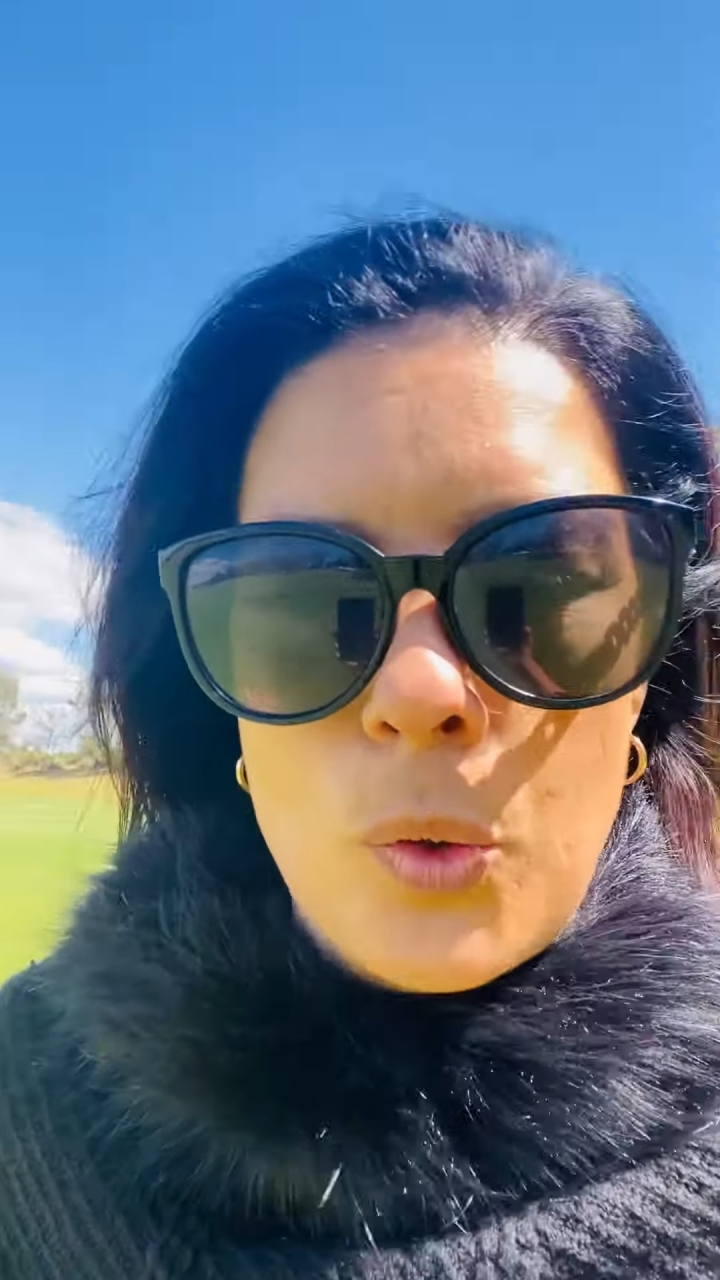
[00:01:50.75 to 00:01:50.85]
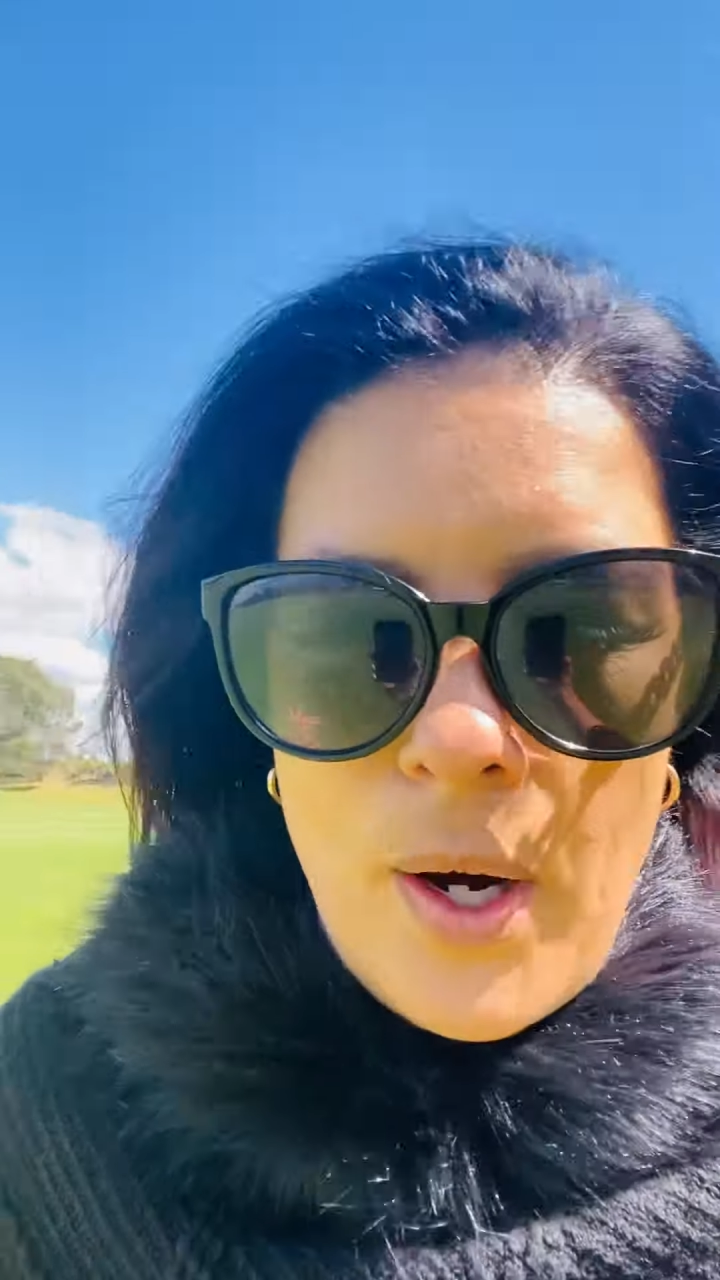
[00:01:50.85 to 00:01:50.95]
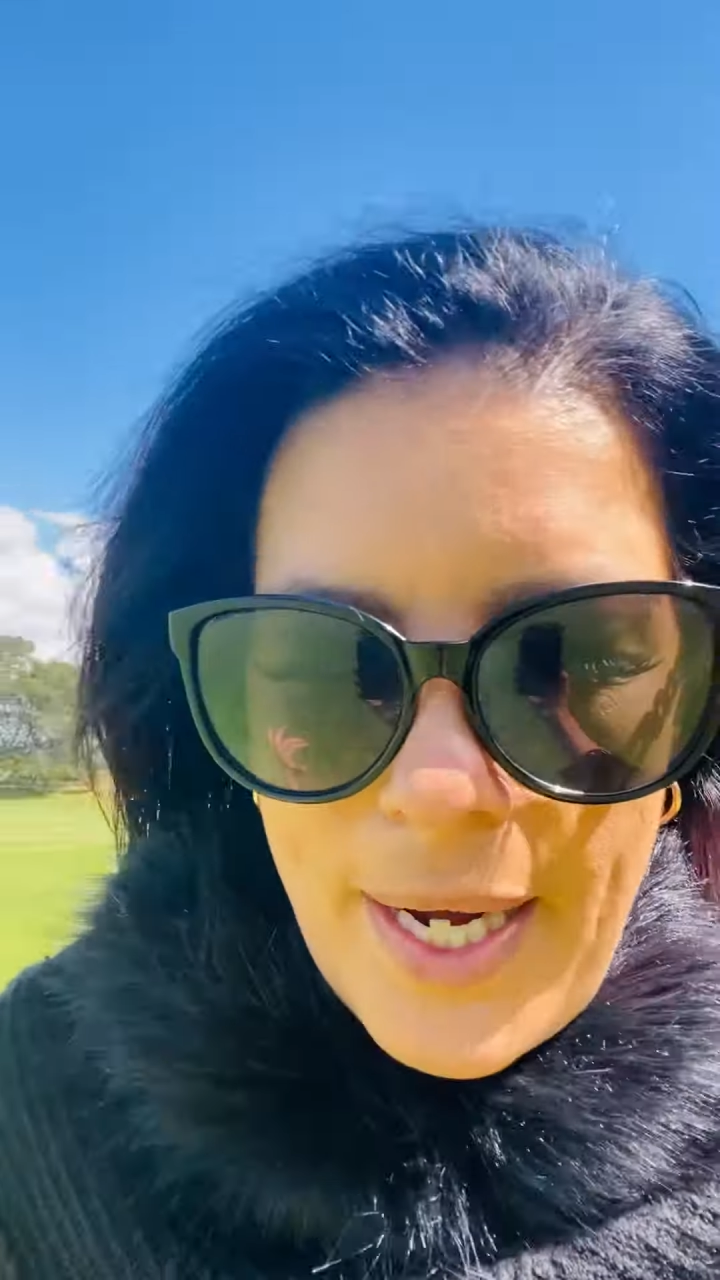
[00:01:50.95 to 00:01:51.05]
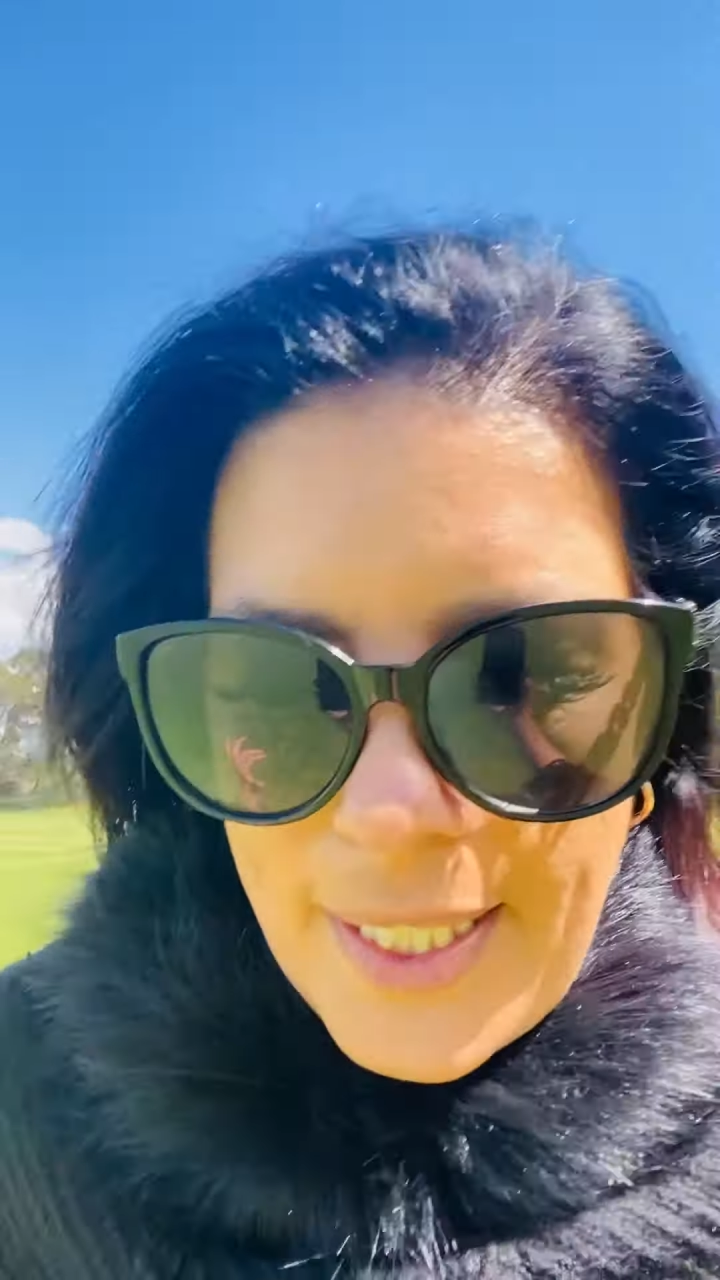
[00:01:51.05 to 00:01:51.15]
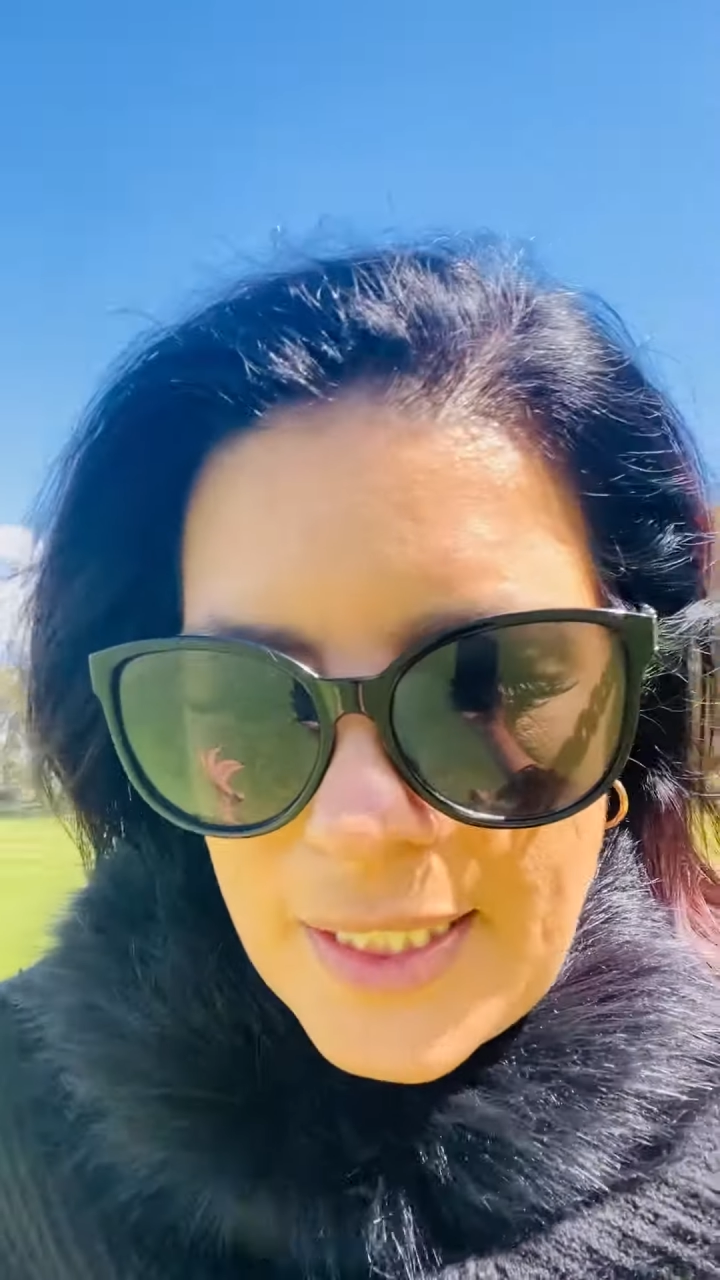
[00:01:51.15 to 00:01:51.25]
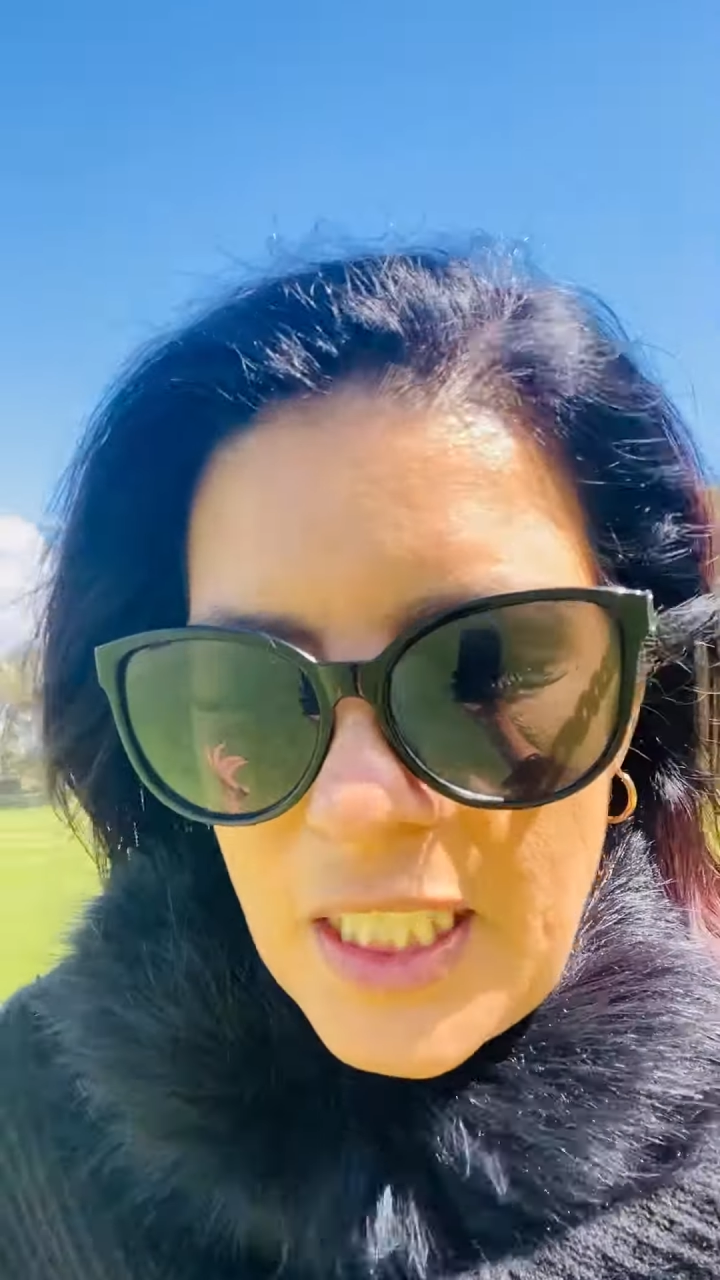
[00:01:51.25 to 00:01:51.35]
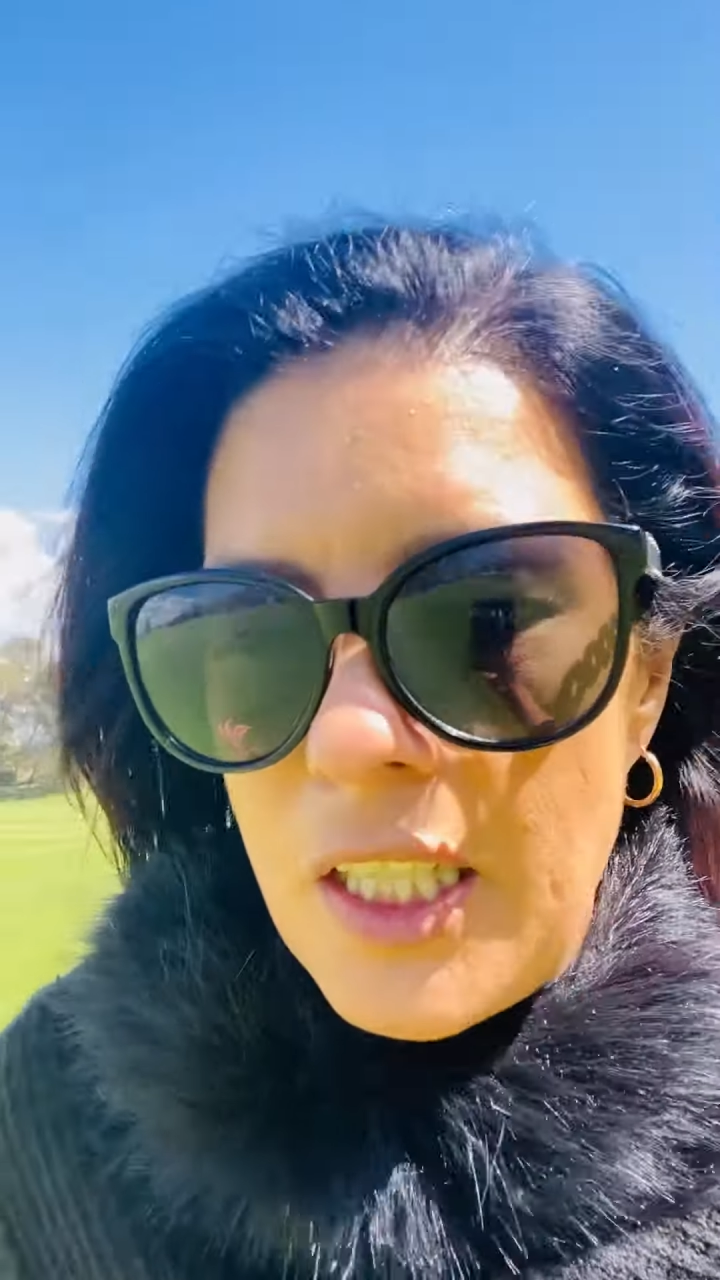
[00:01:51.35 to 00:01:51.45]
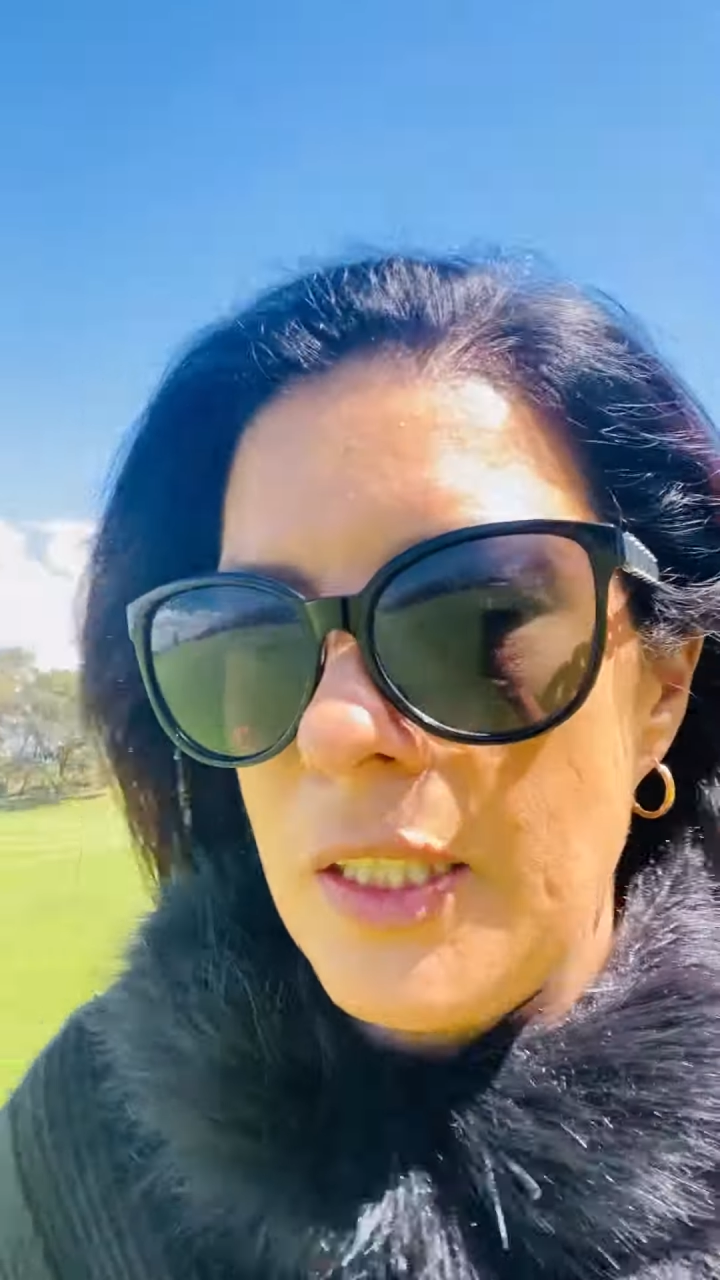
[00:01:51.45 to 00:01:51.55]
quiet,